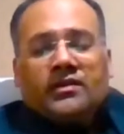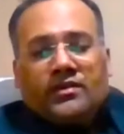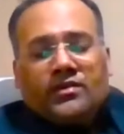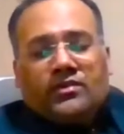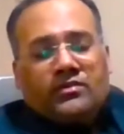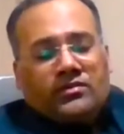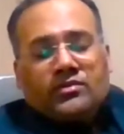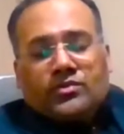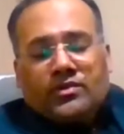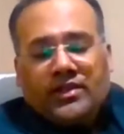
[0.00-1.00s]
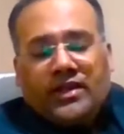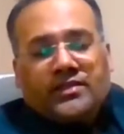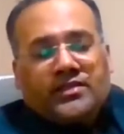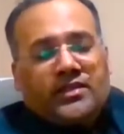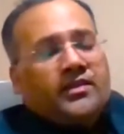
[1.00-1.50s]
not only
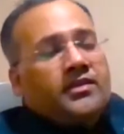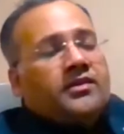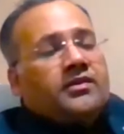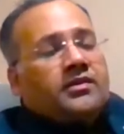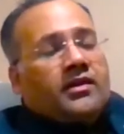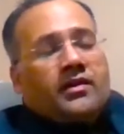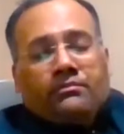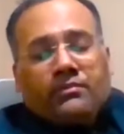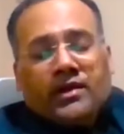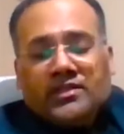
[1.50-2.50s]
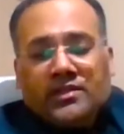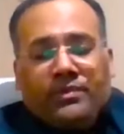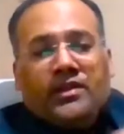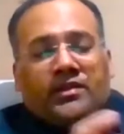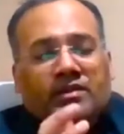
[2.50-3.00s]
IT.
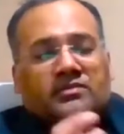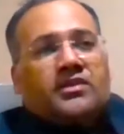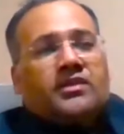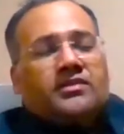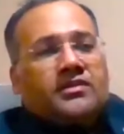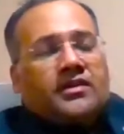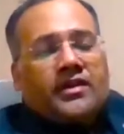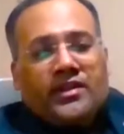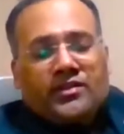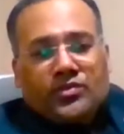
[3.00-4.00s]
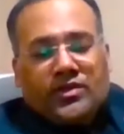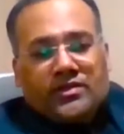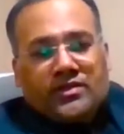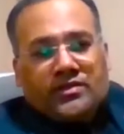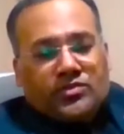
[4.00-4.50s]
Multiple industries are getting
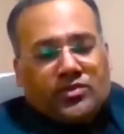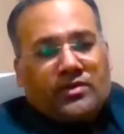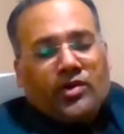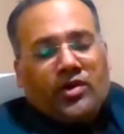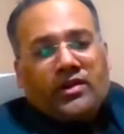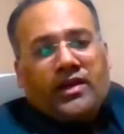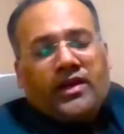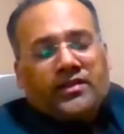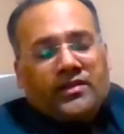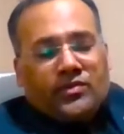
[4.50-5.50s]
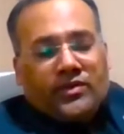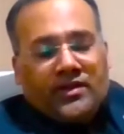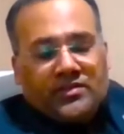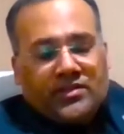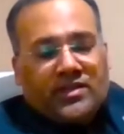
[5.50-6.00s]
together to come online and to get
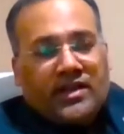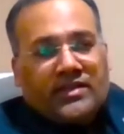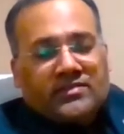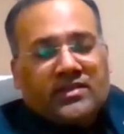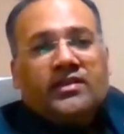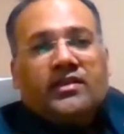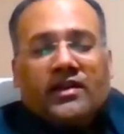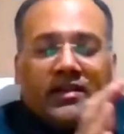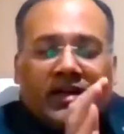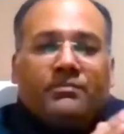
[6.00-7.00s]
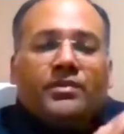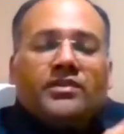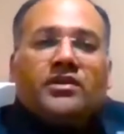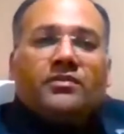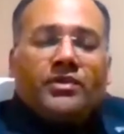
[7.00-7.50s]
digitized and helping
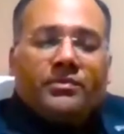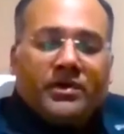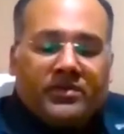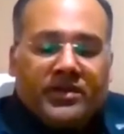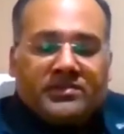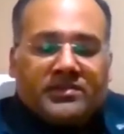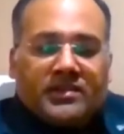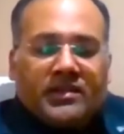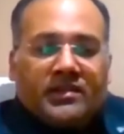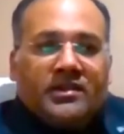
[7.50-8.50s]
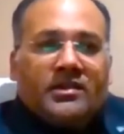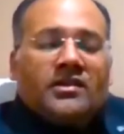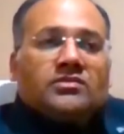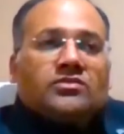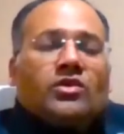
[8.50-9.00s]
their people reskill.
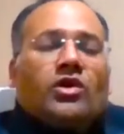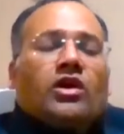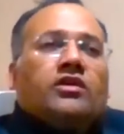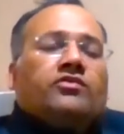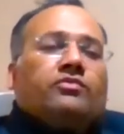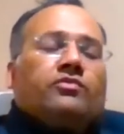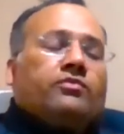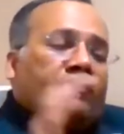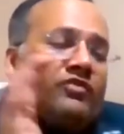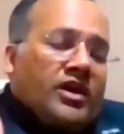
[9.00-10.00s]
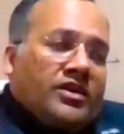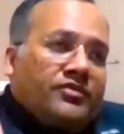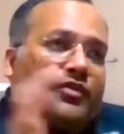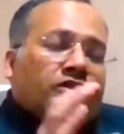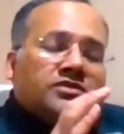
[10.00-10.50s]
So a lot of
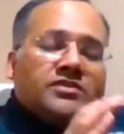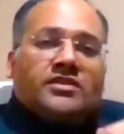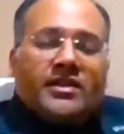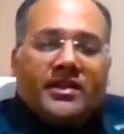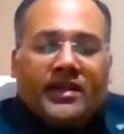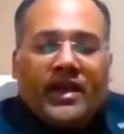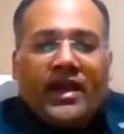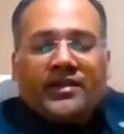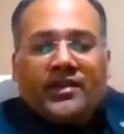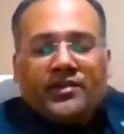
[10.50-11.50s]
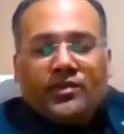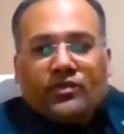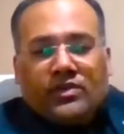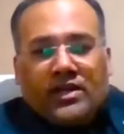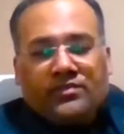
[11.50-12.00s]
workforce is getting added,
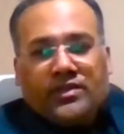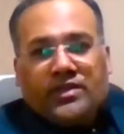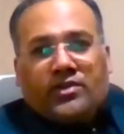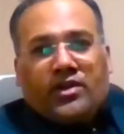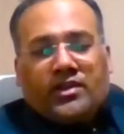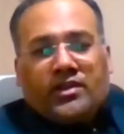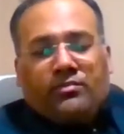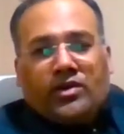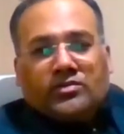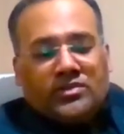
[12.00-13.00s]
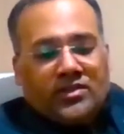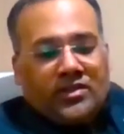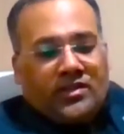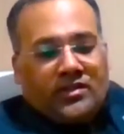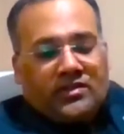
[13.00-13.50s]
while we are talking about
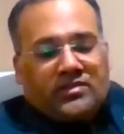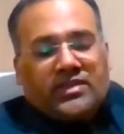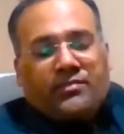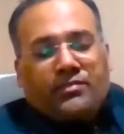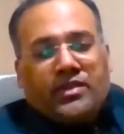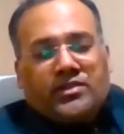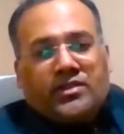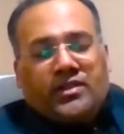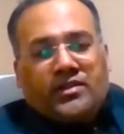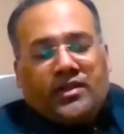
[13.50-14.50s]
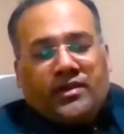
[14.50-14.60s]
this segment in India.